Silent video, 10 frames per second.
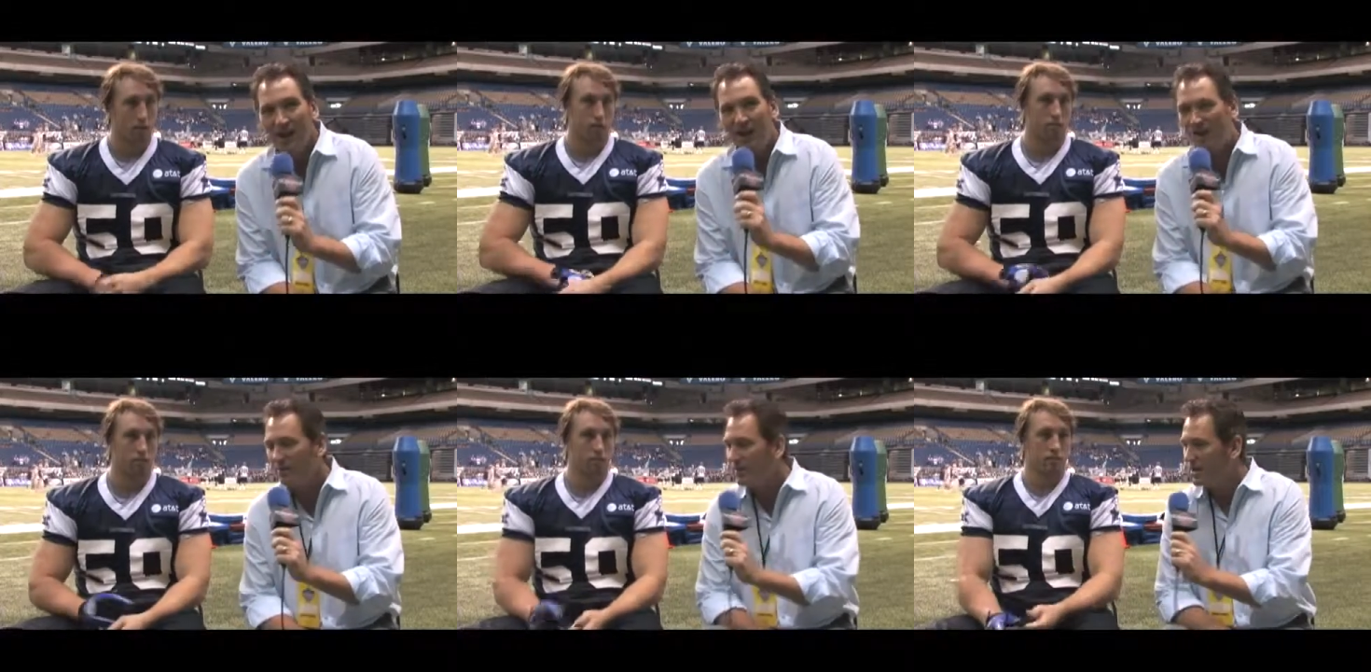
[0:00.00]

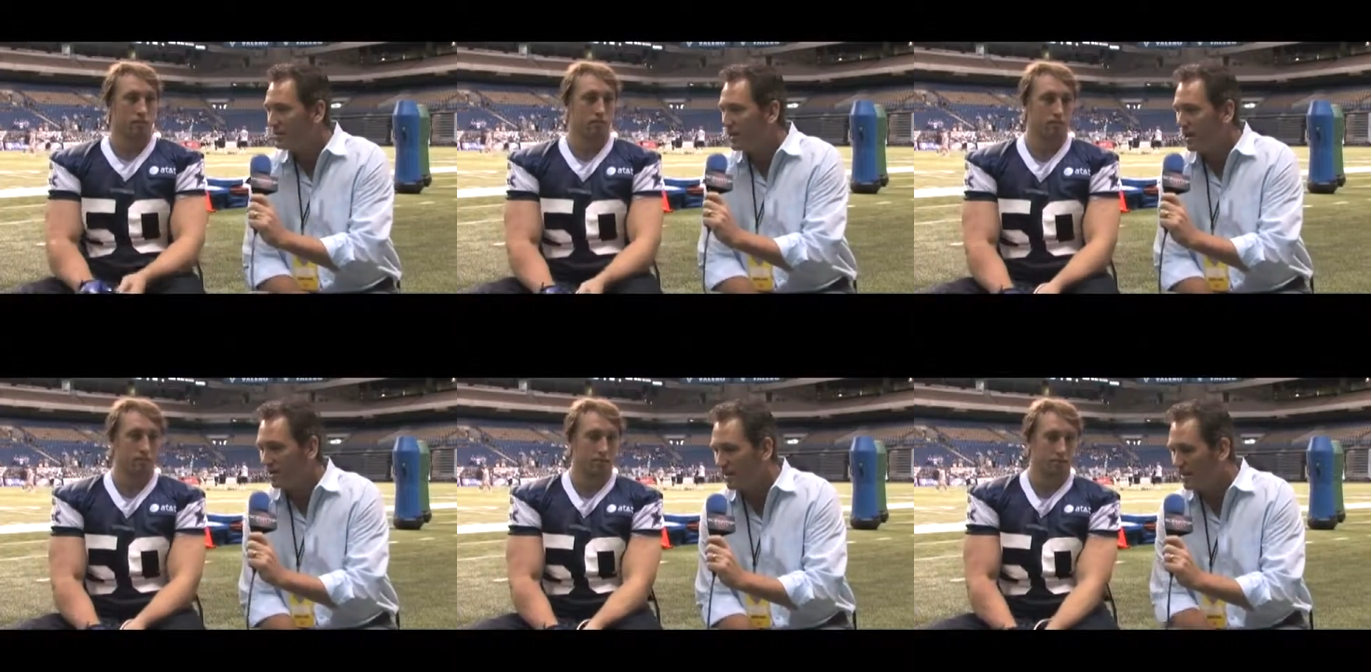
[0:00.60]
Speaker 1: All right, we found
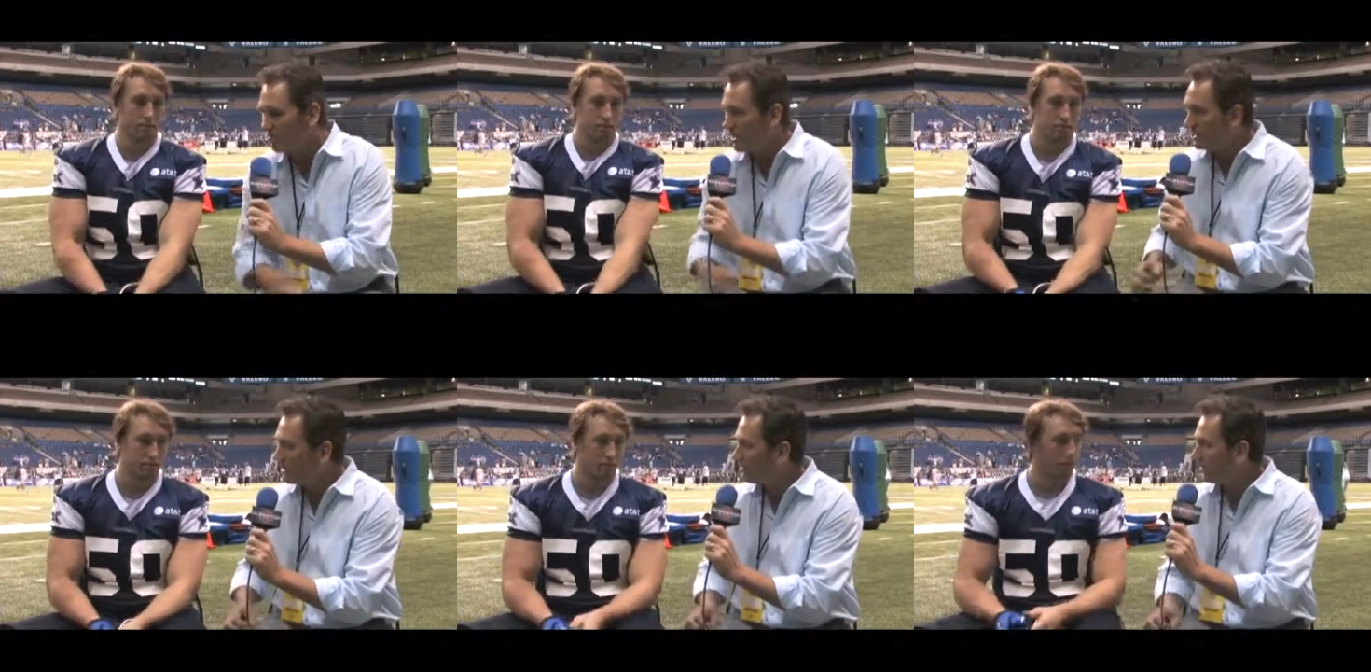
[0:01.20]
Sean Lee.
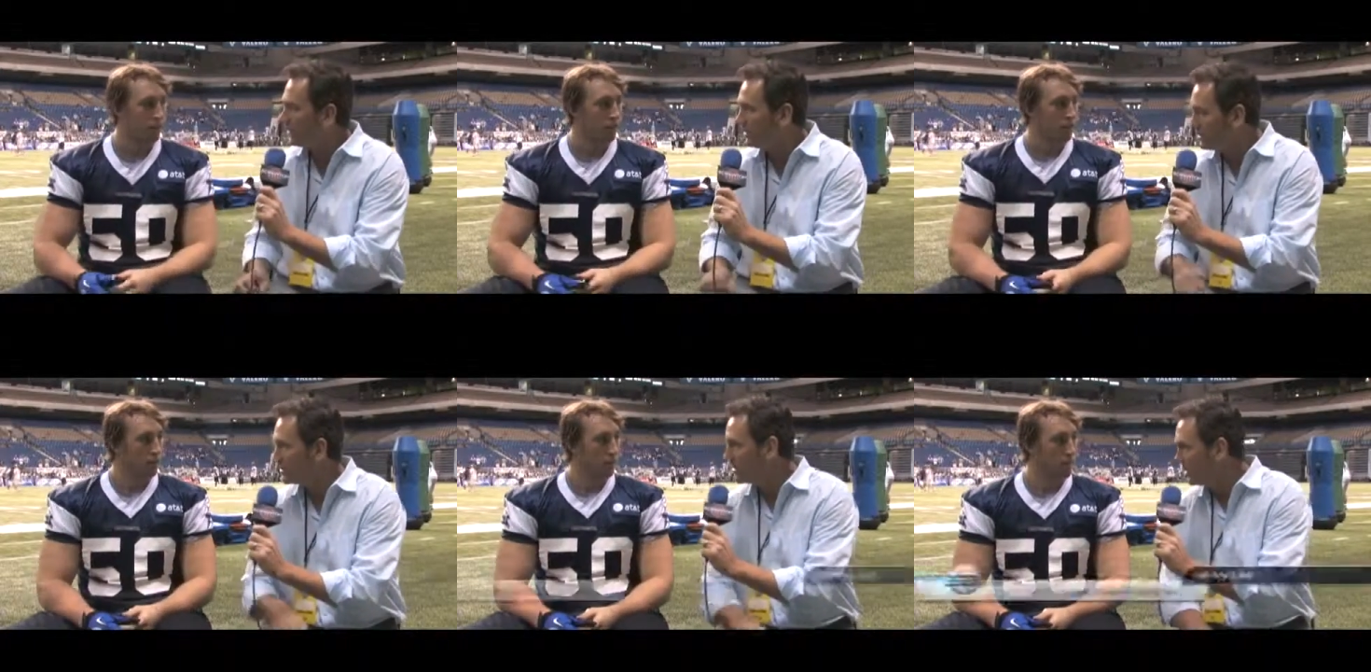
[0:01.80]
Big year for you.
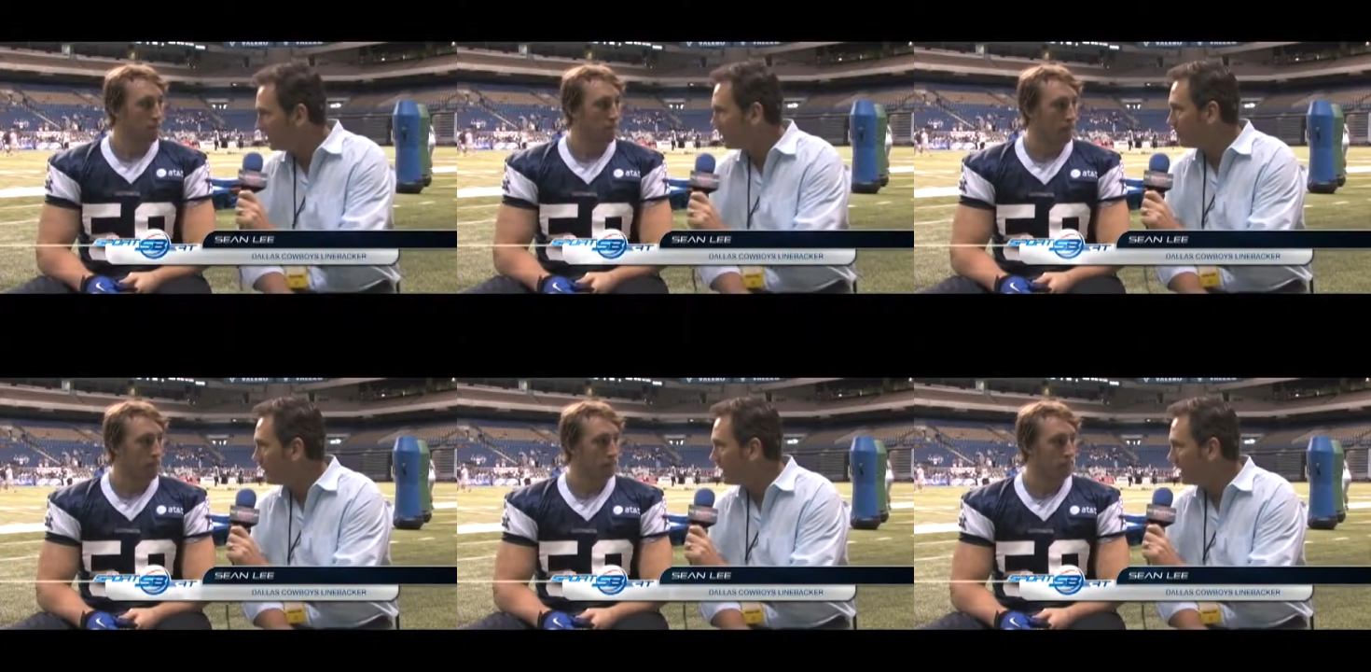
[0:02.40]
This is the year you're
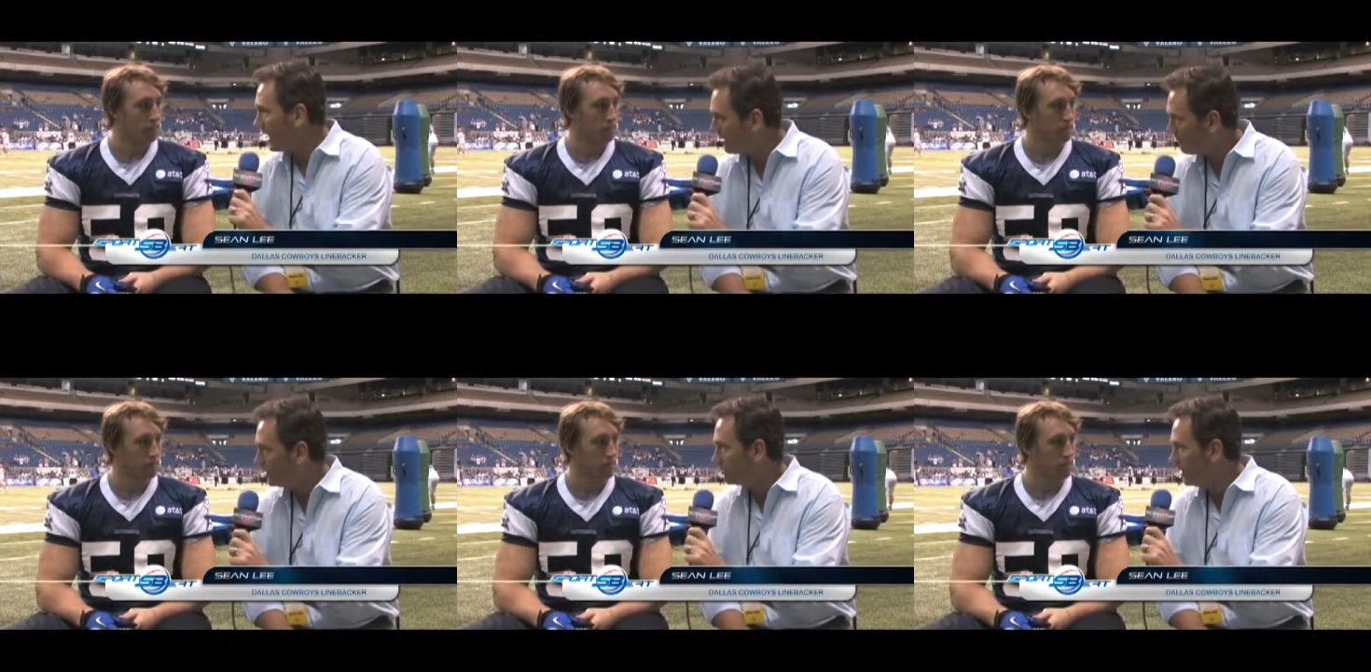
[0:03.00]
going to play a
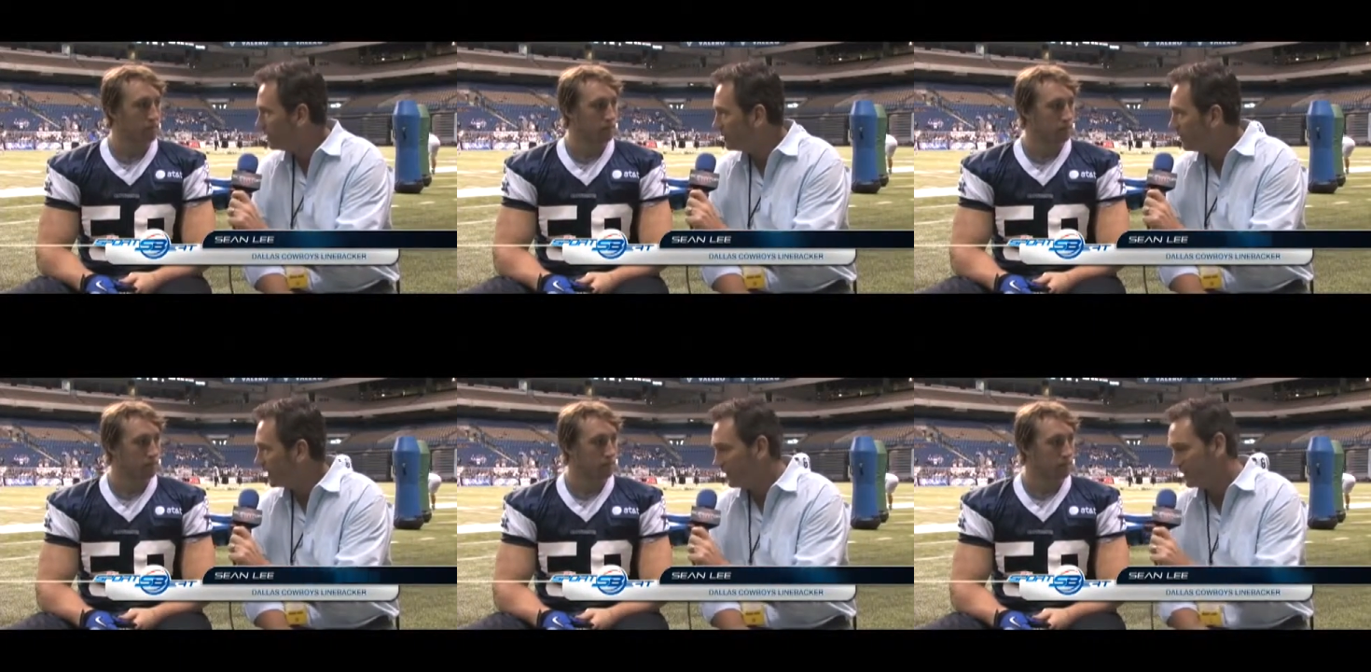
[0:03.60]
lot of football. You've
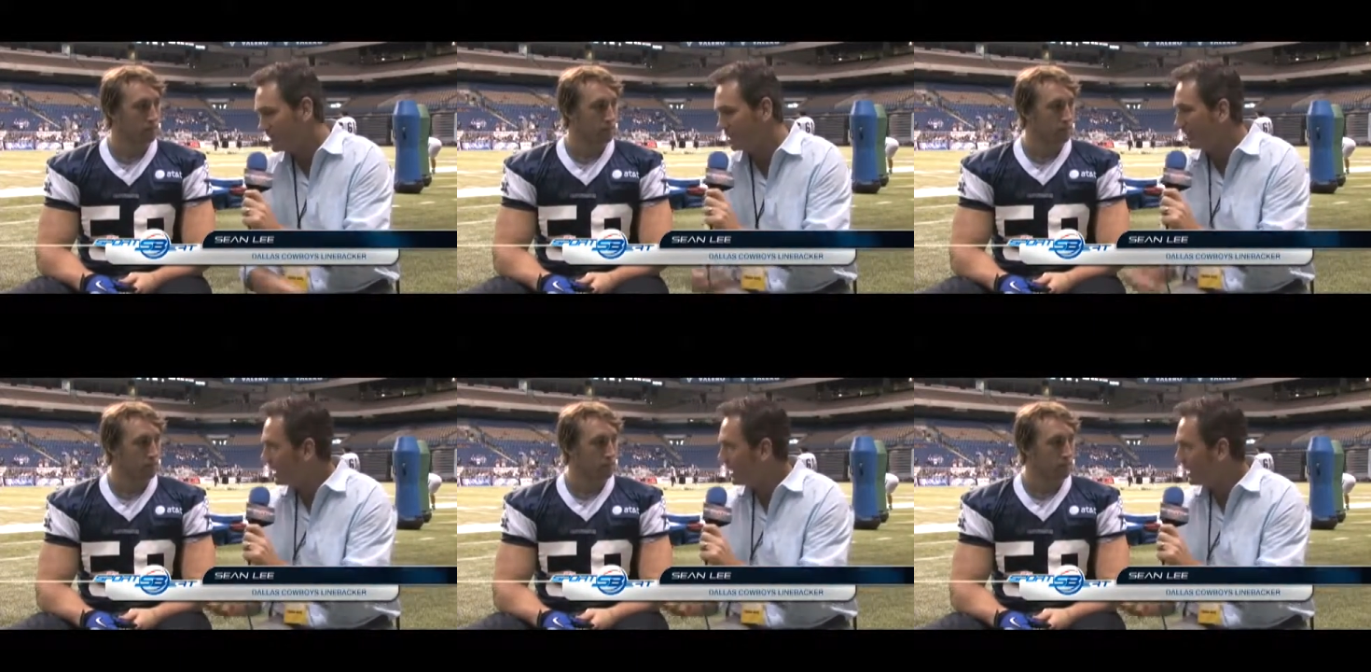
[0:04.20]
been waiting on this. I know